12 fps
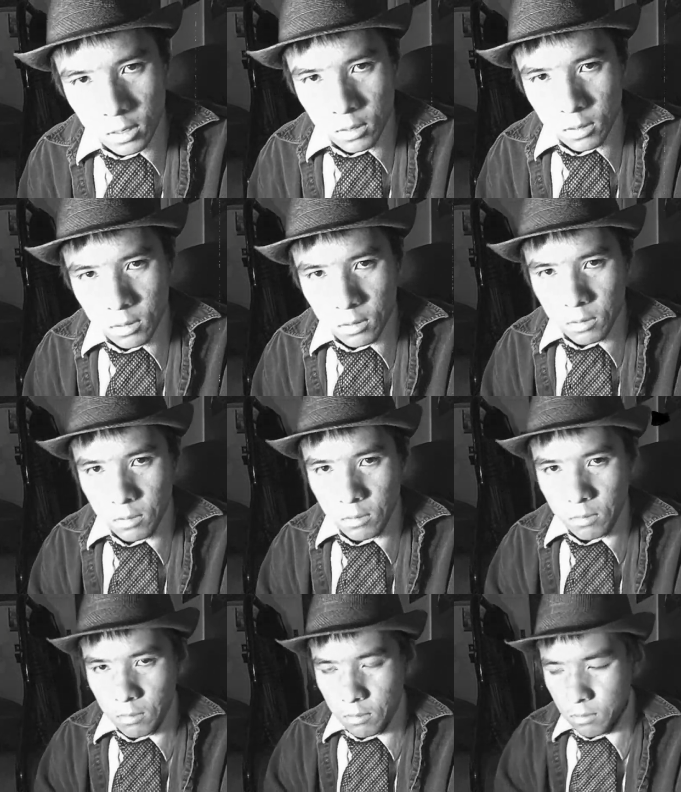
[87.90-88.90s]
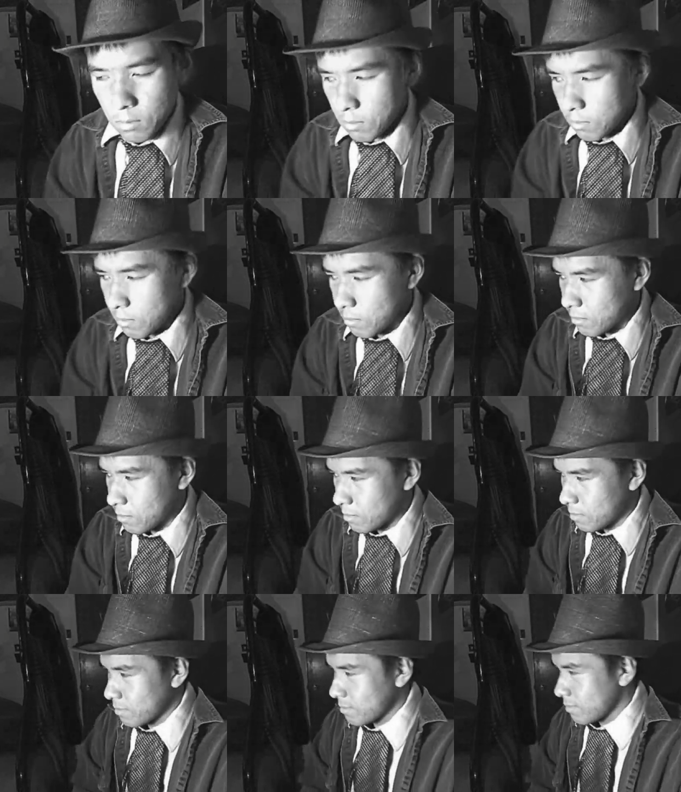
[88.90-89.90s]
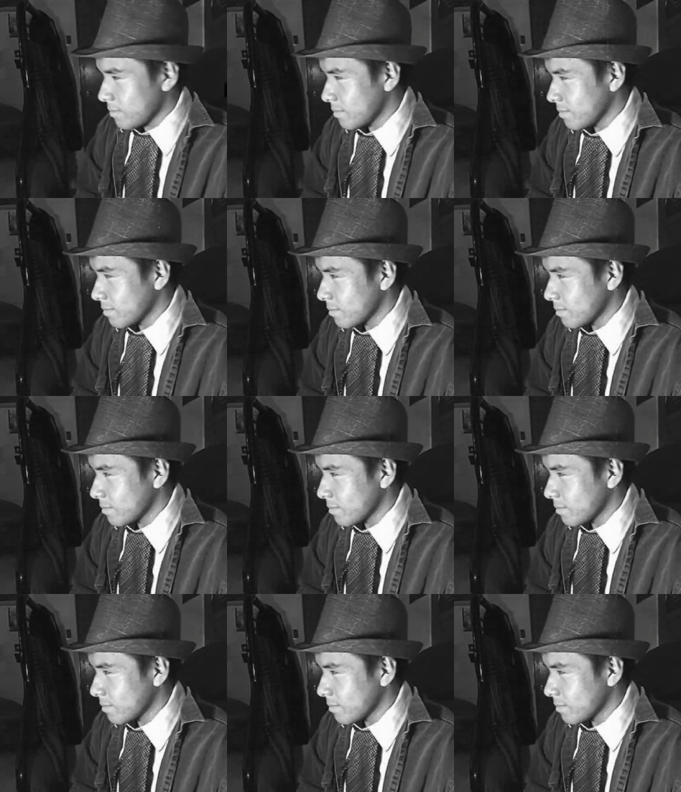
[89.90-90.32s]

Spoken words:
(no one is talking)